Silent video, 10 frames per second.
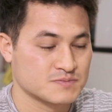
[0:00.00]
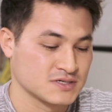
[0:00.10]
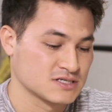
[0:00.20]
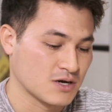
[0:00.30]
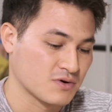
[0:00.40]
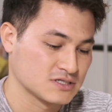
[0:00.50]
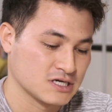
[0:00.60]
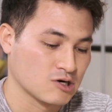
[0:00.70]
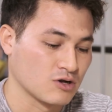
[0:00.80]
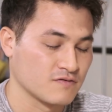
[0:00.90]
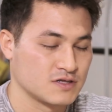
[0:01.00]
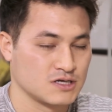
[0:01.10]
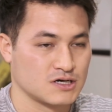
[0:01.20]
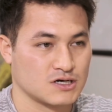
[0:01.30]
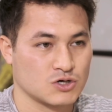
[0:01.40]
because I wanted to hit all of
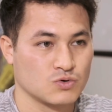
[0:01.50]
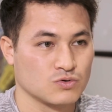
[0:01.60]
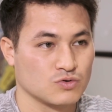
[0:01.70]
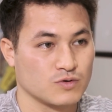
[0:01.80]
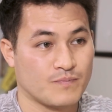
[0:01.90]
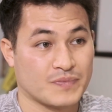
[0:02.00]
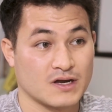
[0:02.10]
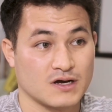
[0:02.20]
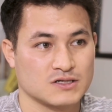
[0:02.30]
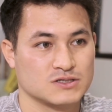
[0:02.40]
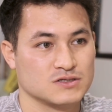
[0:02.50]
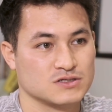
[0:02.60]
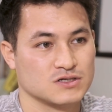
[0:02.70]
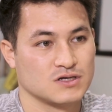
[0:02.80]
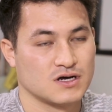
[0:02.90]
the cool
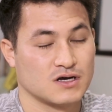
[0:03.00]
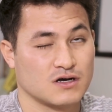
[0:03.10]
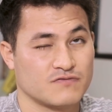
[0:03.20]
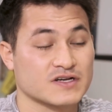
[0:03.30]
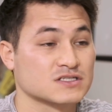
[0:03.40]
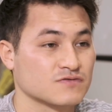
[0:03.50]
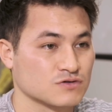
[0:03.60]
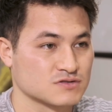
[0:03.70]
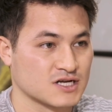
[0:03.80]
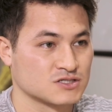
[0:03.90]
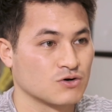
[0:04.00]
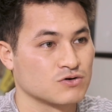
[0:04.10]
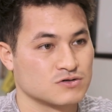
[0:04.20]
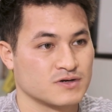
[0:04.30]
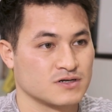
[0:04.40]
festivals that
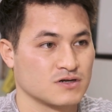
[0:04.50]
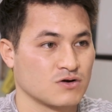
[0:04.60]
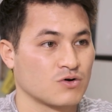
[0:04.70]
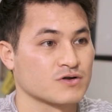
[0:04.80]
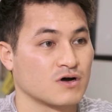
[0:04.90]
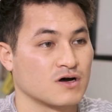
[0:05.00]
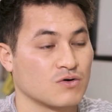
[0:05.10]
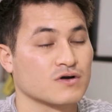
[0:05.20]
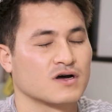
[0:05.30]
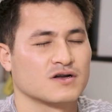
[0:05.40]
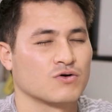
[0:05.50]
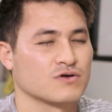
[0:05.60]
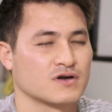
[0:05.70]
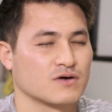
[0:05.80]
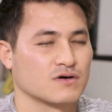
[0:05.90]
Tohoku and
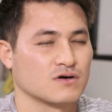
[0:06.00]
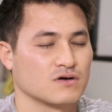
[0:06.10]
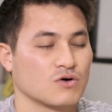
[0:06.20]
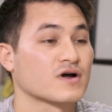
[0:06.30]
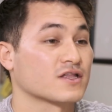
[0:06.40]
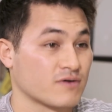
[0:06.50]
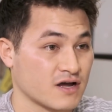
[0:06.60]
Hokkaido